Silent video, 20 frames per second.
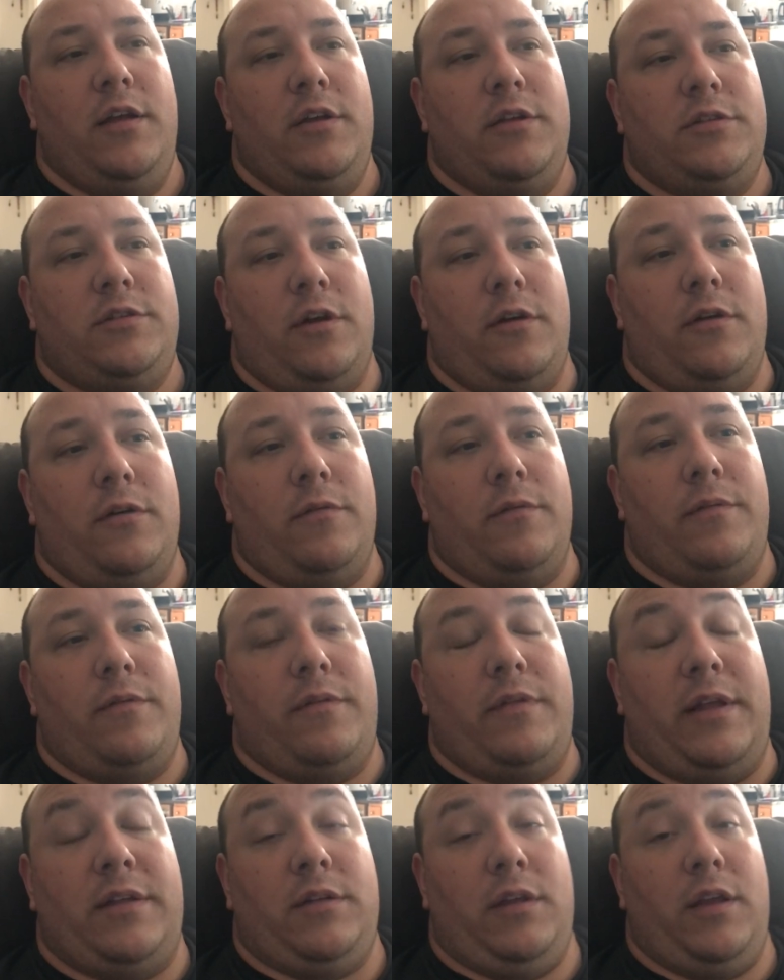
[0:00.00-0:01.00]
So
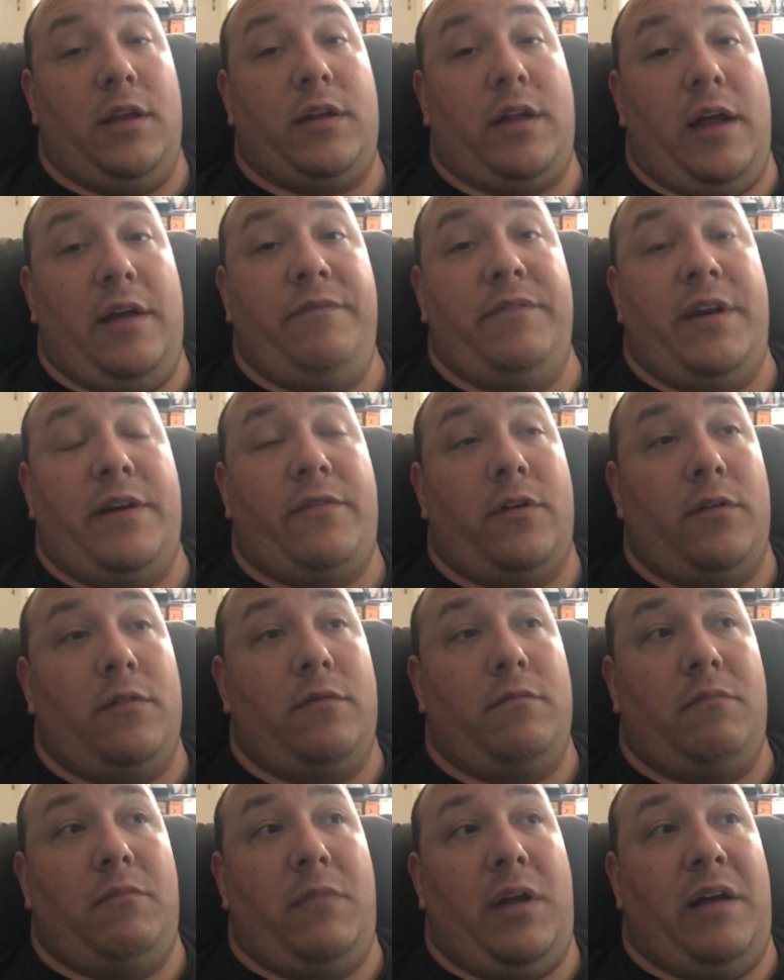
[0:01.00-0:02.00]
that's luck. I've
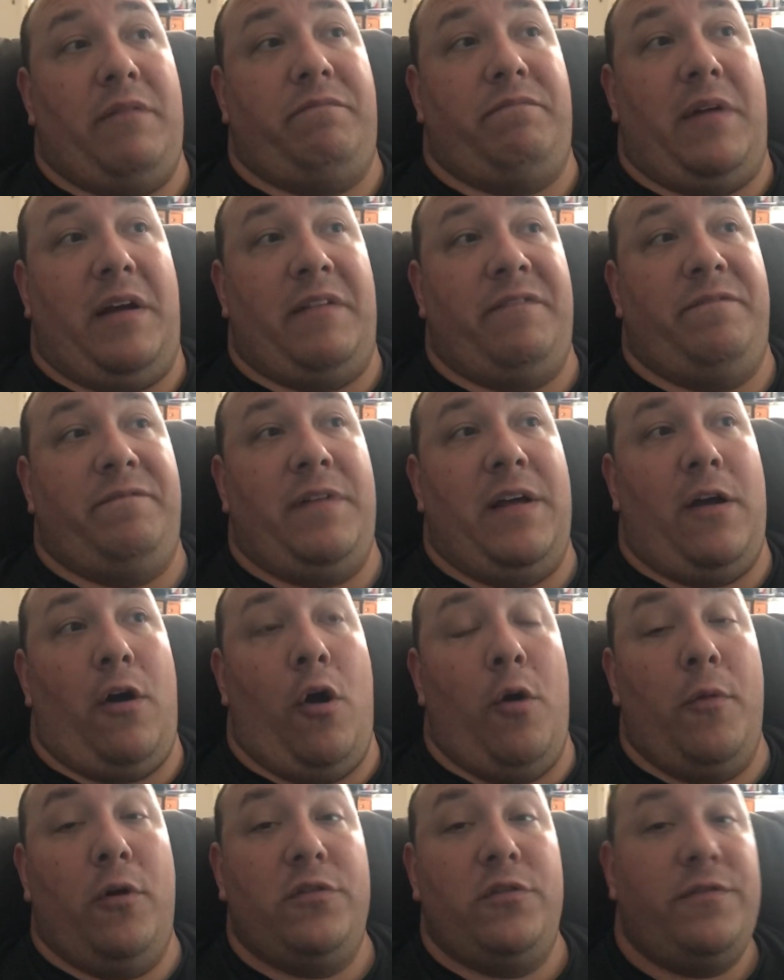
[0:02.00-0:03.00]

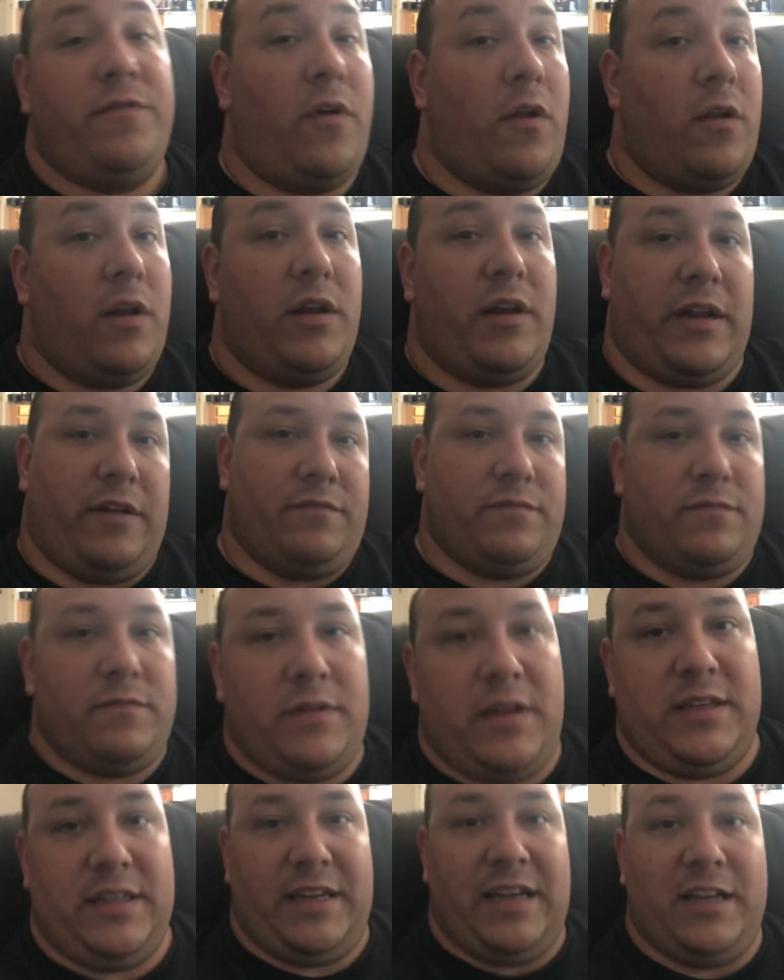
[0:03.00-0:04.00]
almost fallen. I've
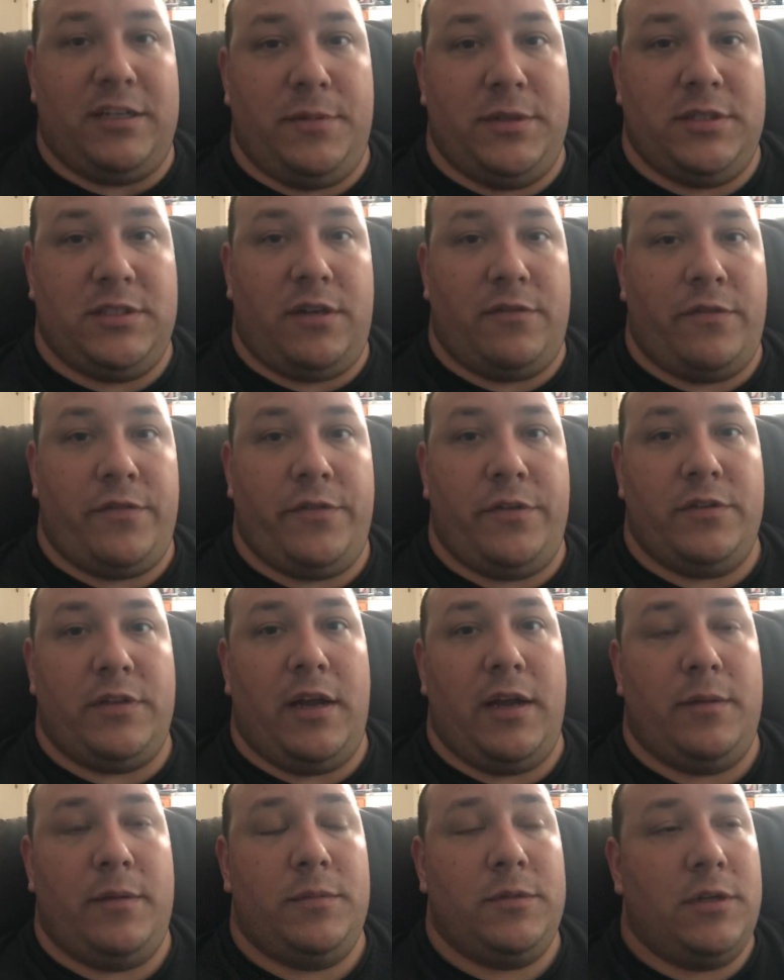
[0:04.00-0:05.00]
had to catch myself a few
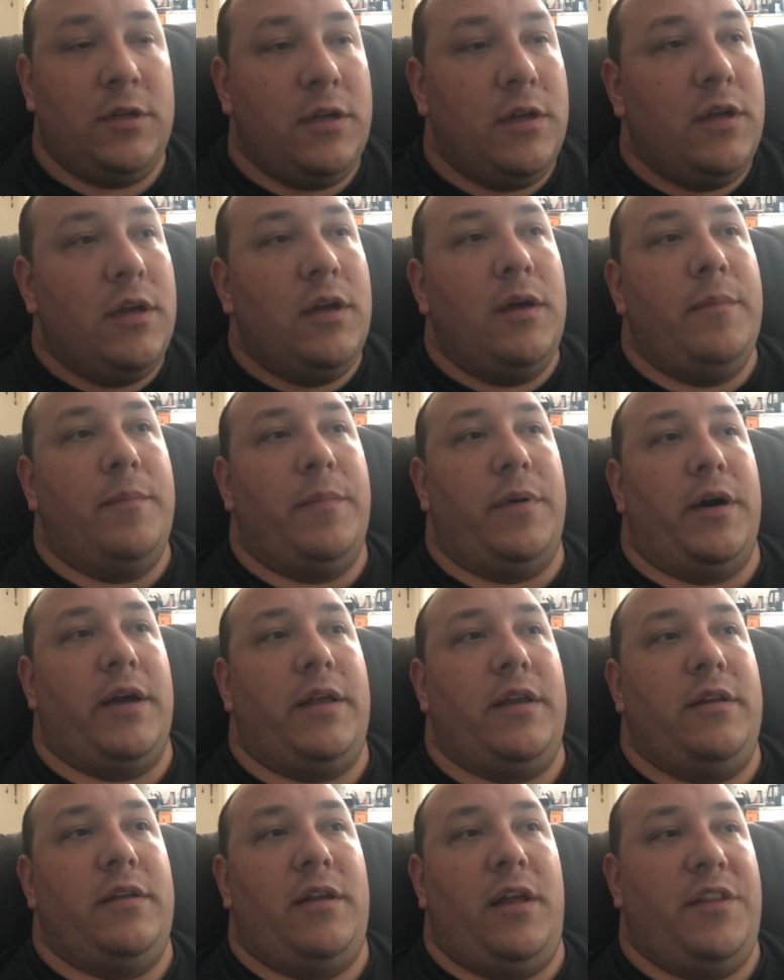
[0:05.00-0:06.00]
times, but
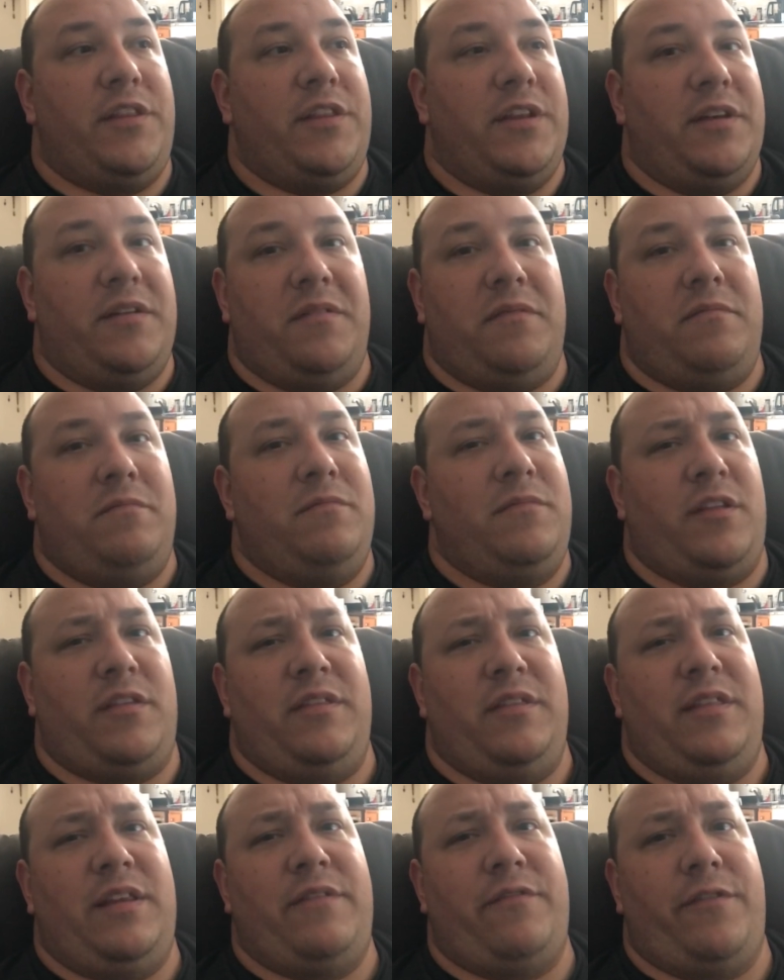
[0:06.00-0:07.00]
nothing,
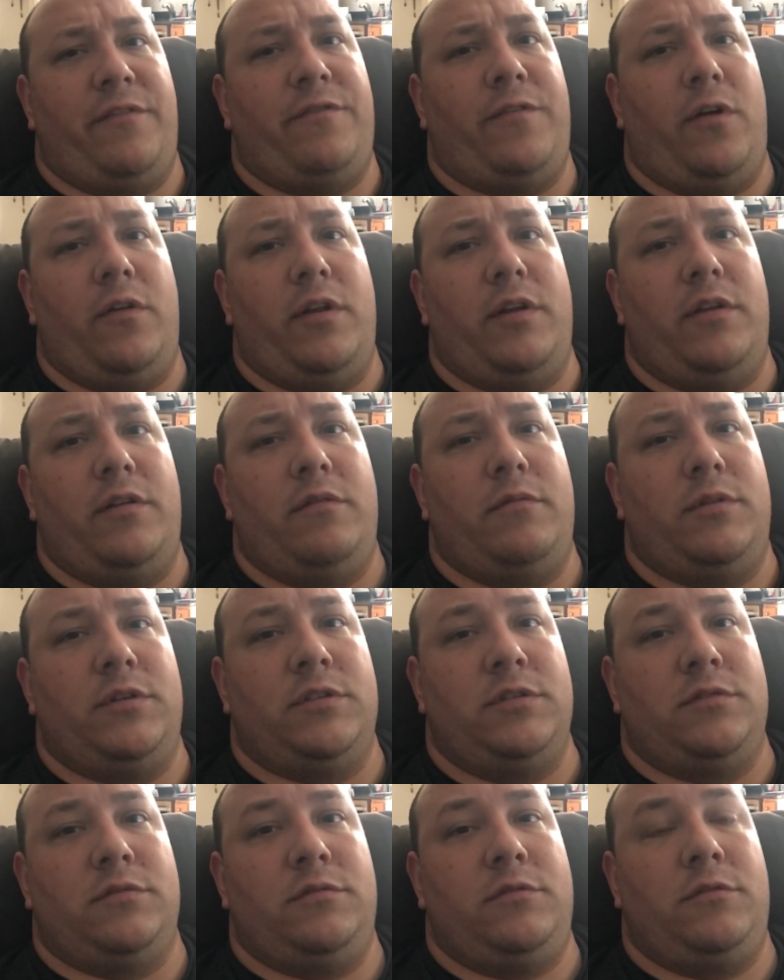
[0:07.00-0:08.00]
never fallen, which
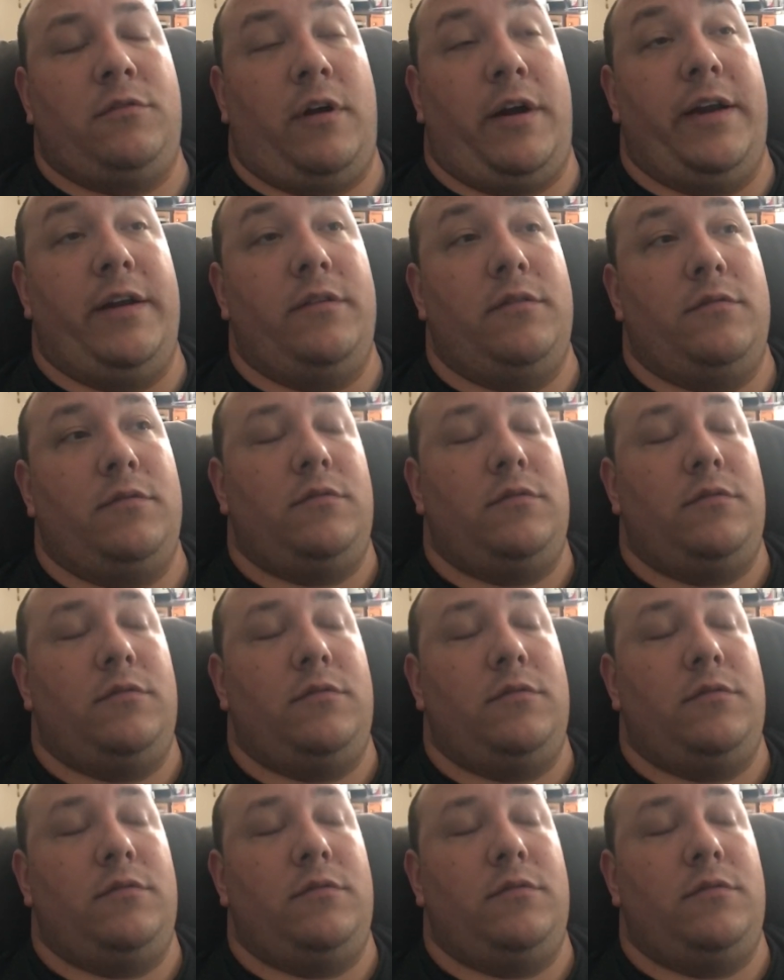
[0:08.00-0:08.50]
is great.